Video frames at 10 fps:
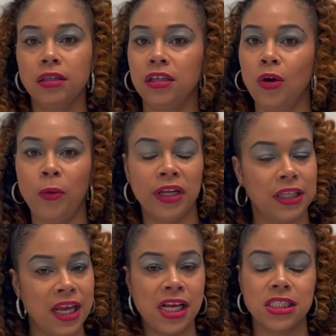doing
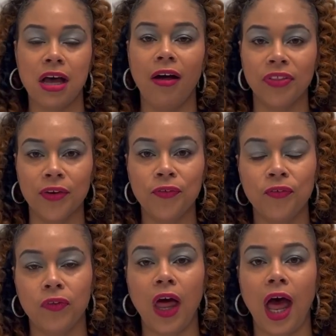things on the
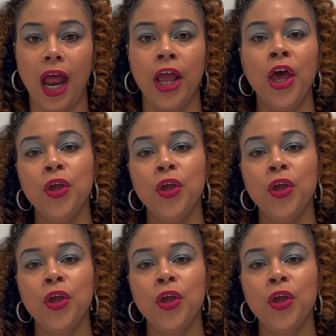fly.